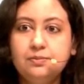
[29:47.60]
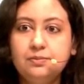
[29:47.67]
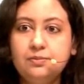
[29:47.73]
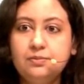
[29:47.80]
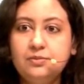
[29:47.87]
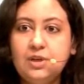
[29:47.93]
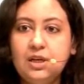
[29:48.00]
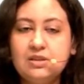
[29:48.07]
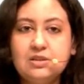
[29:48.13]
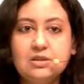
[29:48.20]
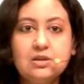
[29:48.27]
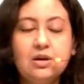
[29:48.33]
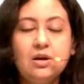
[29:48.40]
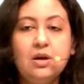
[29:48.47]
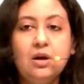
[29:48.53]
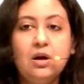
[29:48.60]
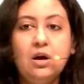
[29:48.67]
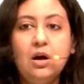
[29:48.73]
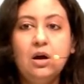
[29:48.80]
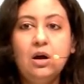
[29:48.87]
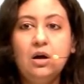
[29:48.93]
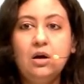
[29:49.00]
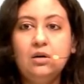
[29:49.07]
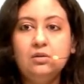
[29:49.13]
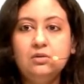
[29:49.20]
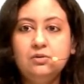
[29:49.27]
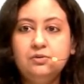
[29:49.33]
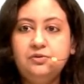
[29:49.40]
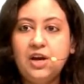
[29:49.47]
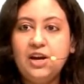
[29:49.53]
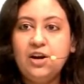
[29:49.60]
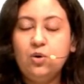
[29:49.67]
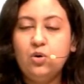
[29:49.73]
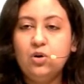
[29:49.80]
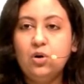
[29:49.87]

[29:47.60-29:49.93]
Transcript: Yes. Very good.